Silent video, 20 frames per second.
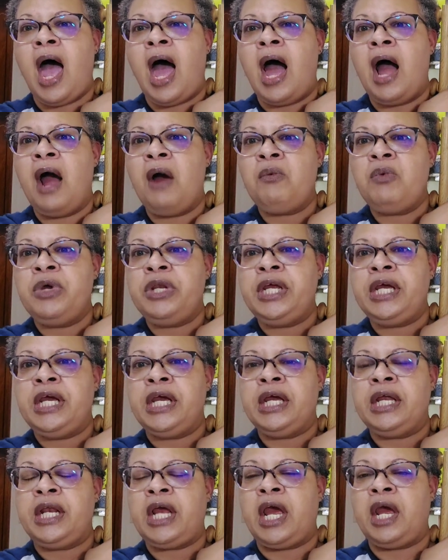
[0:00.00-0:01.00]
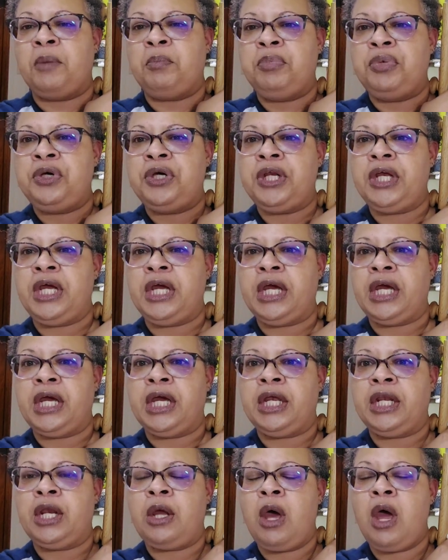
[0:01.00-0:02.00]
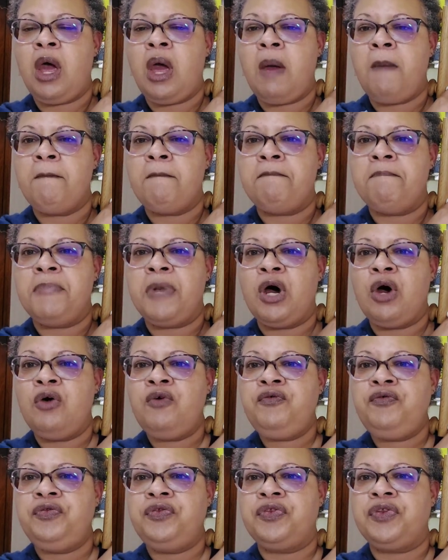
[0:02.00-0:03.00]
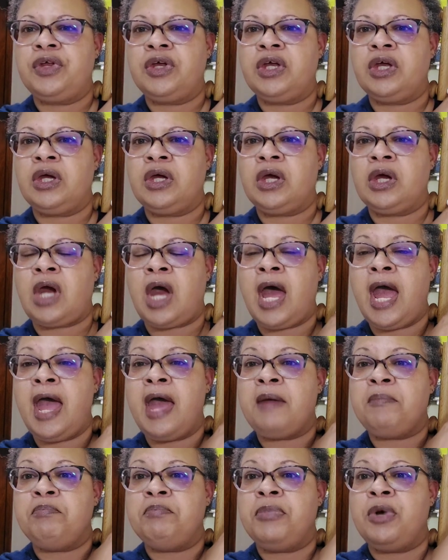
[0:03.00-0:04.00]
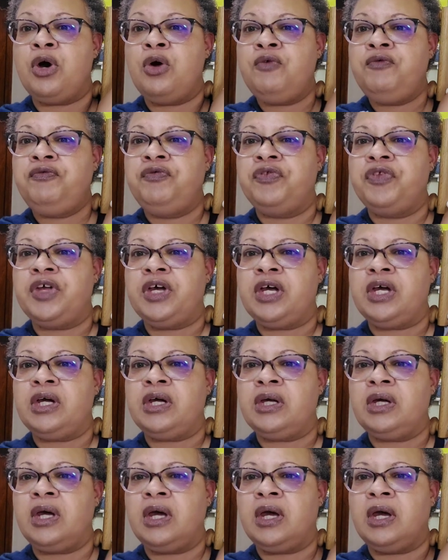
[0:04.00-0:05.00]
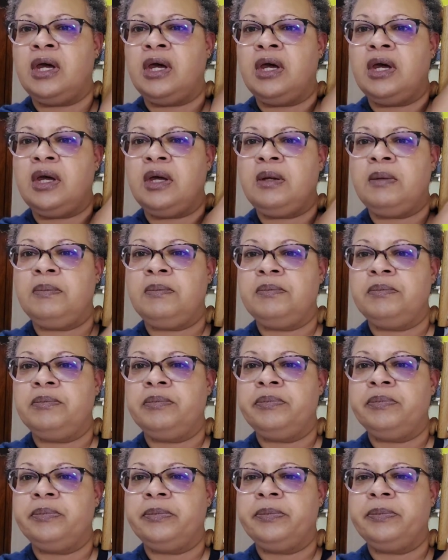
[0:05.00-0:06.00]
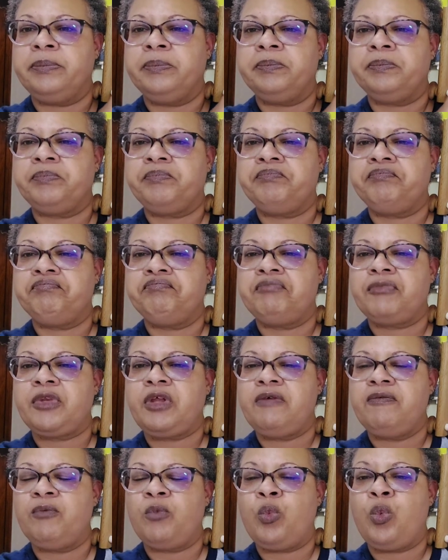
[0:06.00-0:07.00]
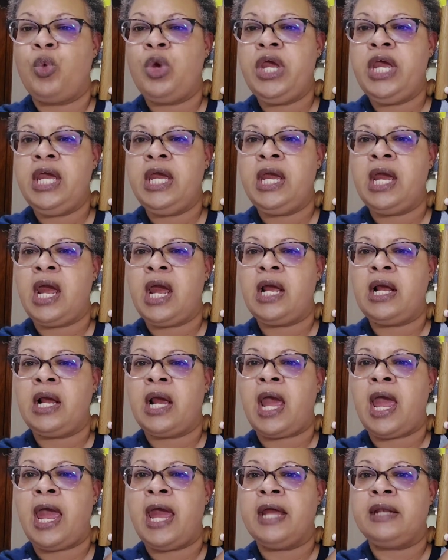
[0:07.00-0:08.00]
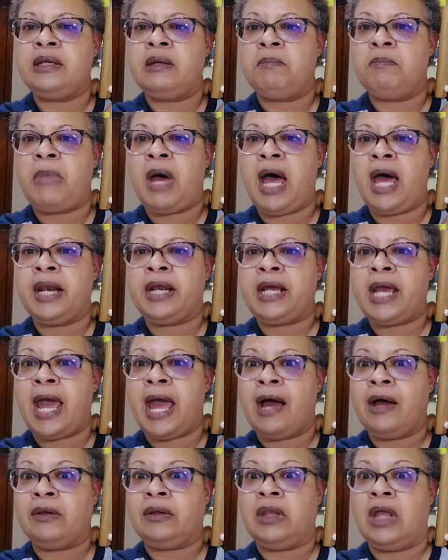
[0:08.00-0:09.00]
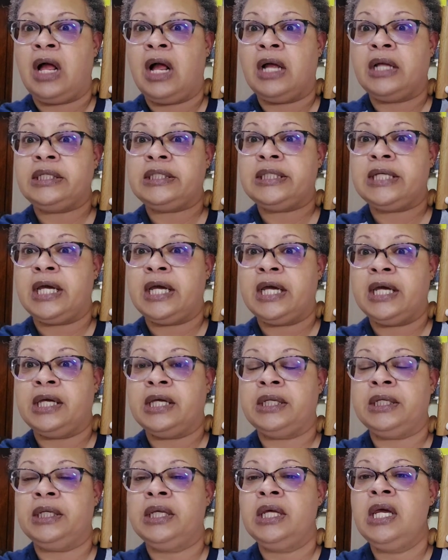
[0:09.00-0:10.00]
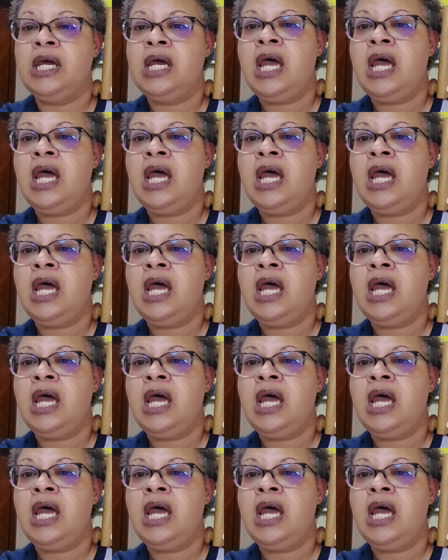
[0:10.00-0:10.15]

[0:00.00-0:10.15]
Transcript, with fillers: I went in and put in both, I had both the um, wing and the body outline done.